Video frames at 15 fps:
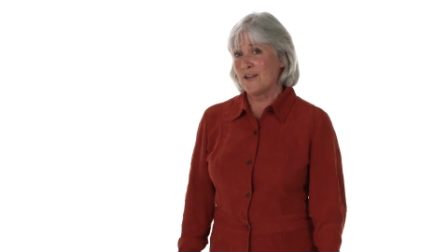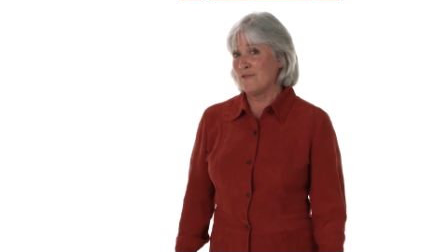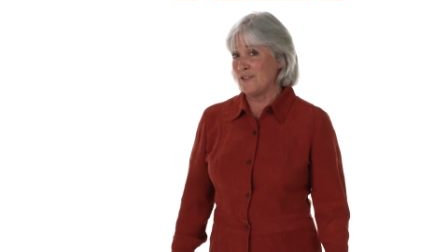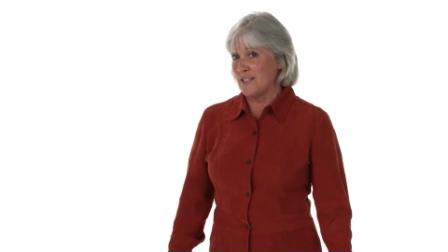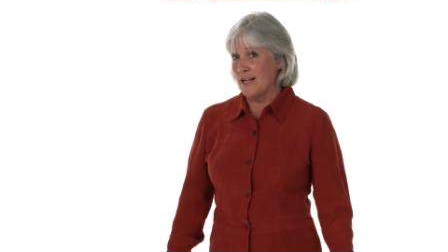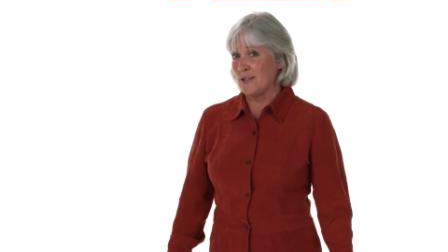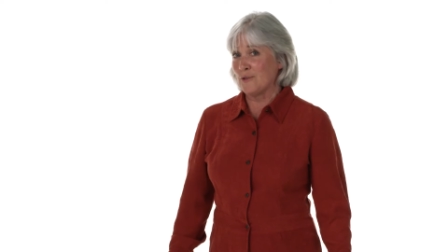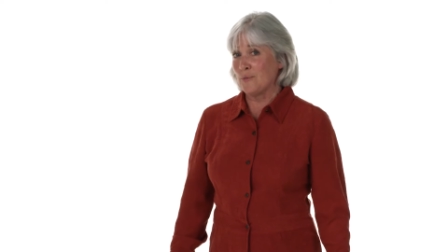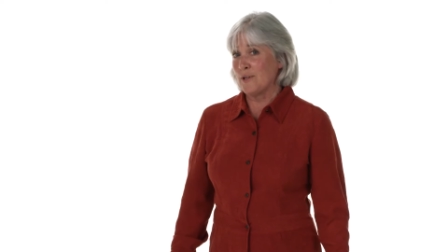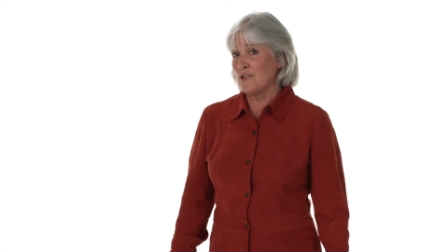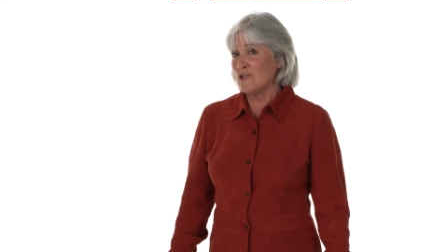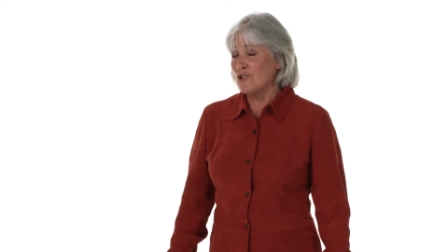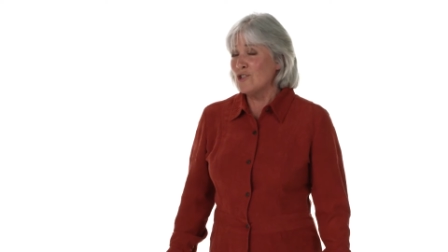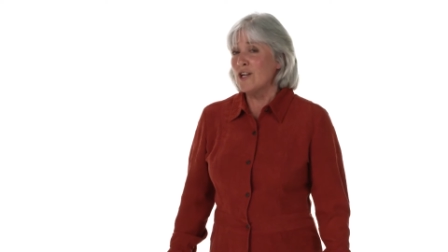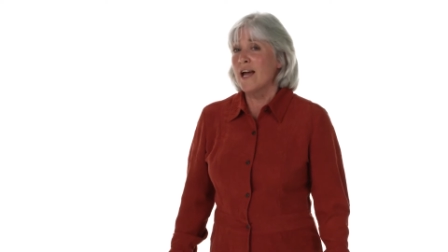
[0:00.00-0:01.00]
have dealt with
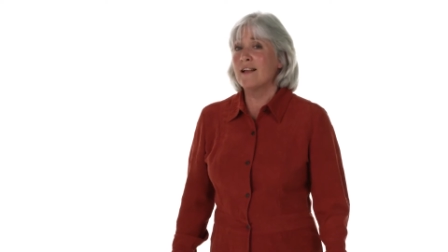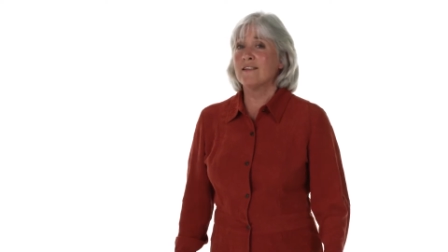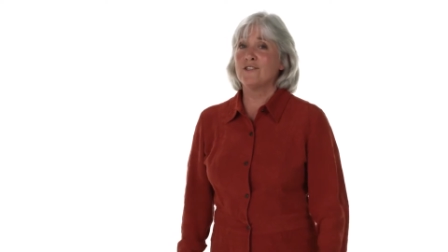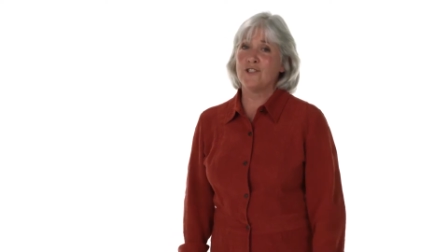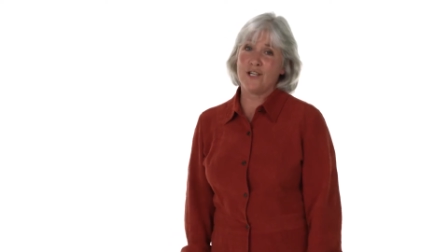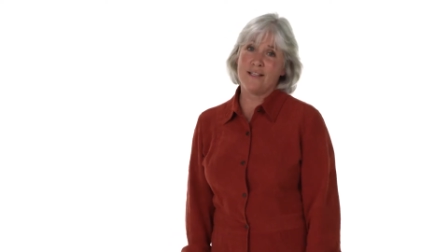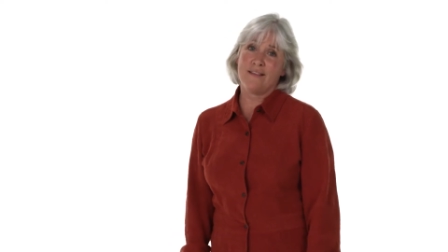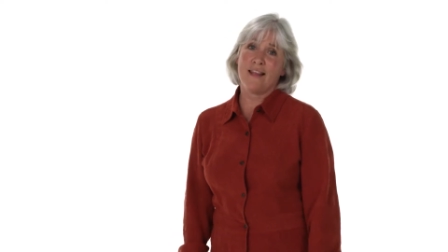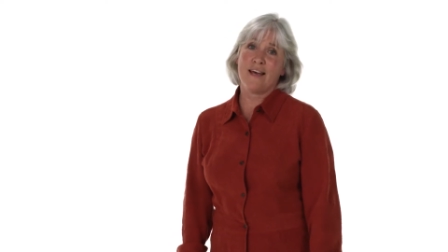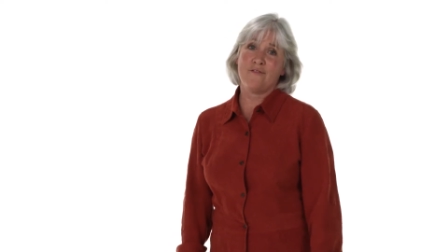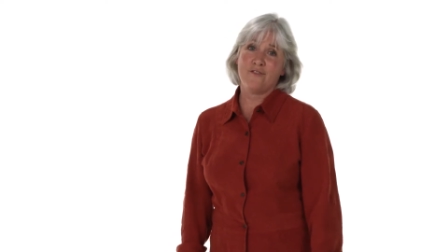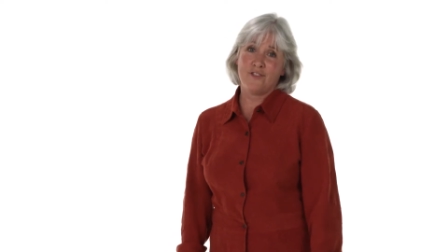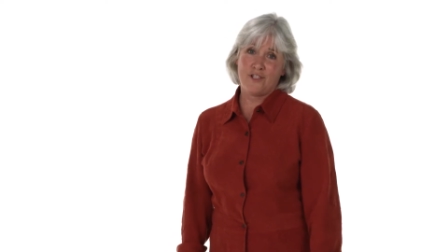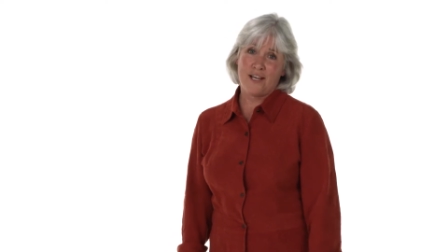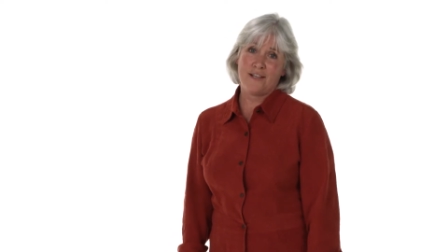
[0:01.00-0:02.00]
challenging
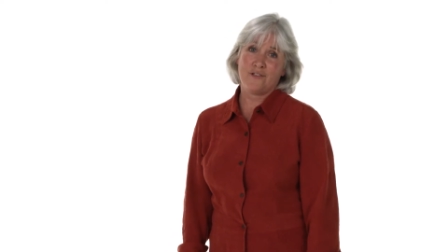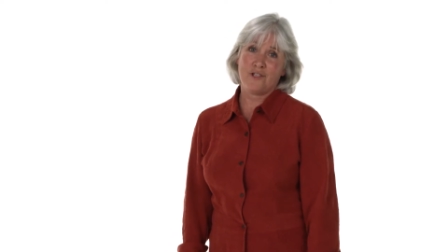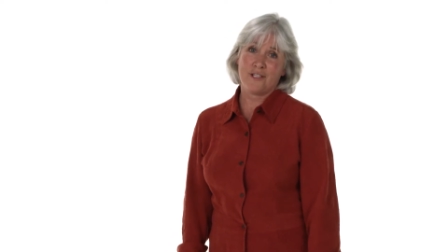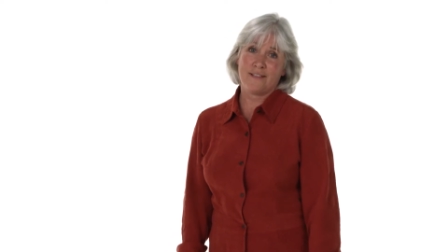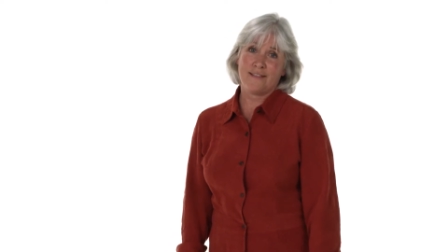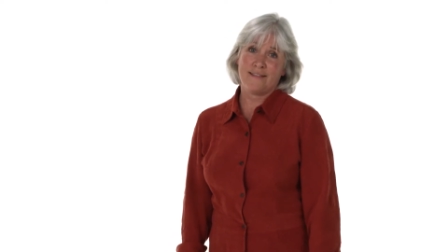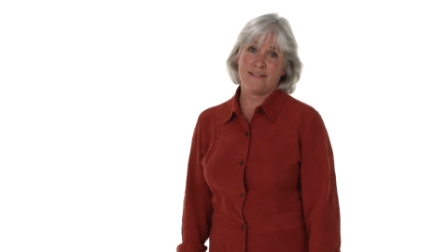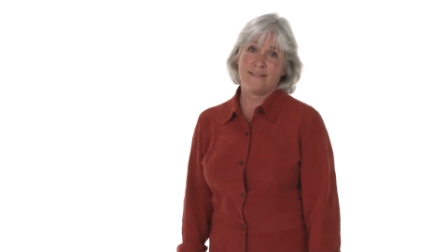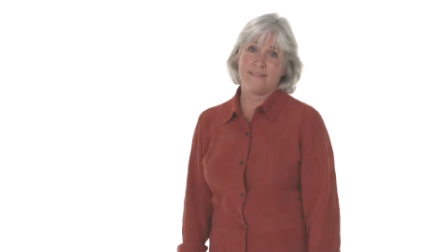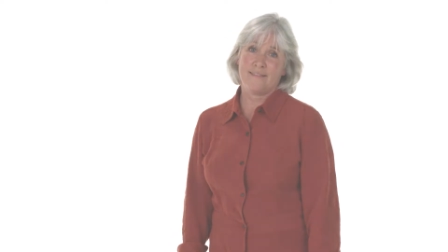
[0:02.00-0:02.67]
life changes.